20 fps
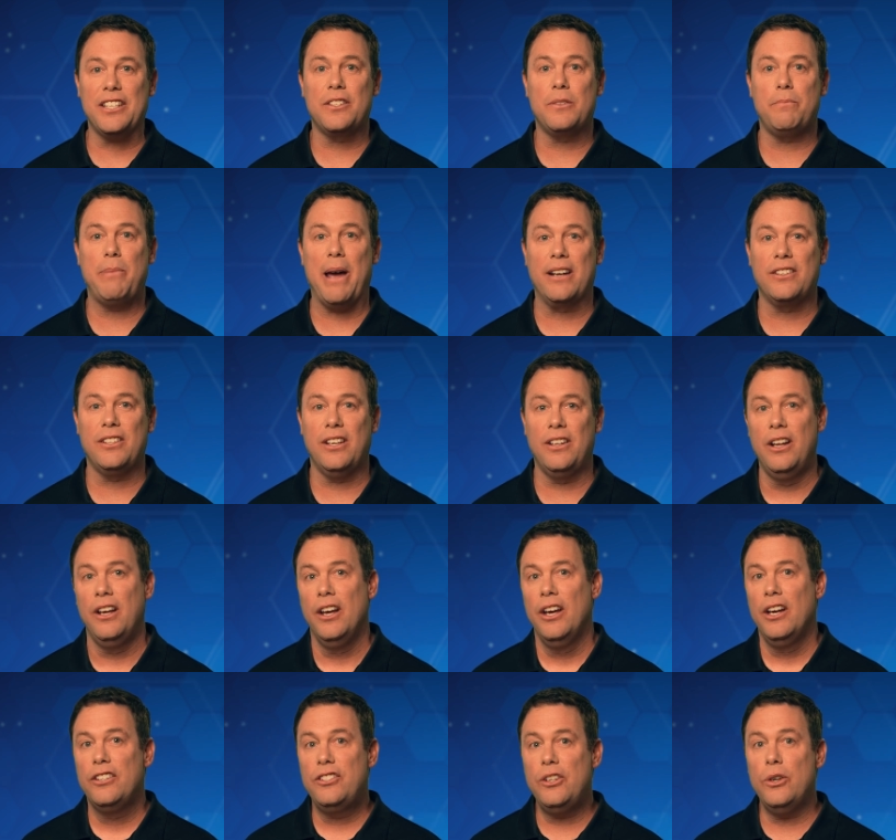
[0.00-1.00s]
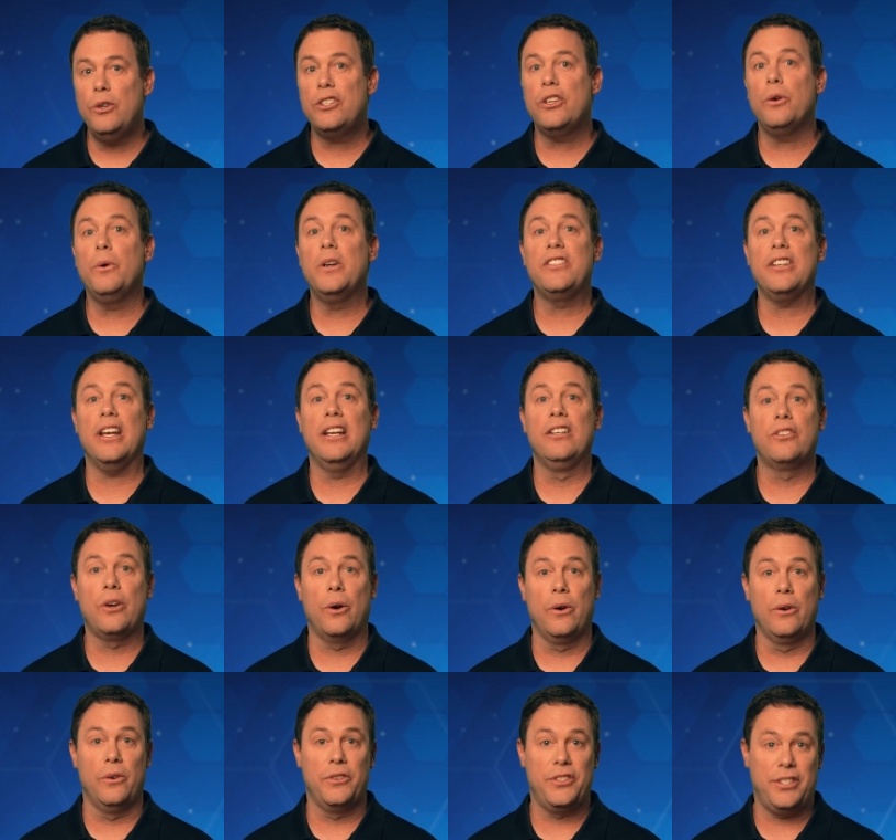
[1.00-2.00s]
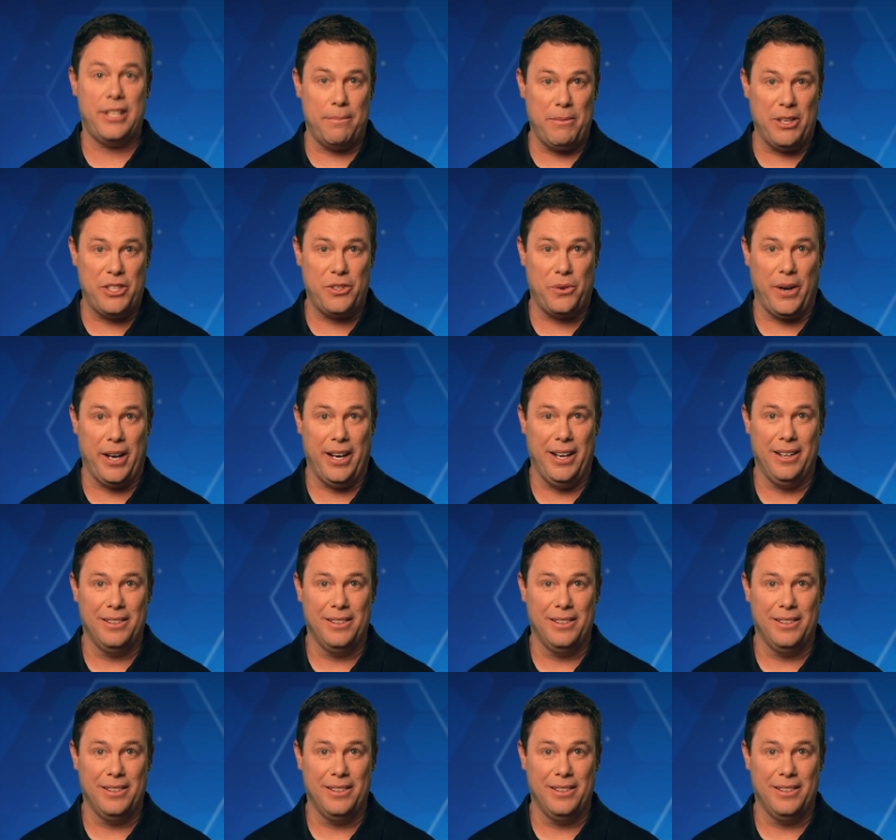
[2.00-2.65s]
expected due to its internal symmetry.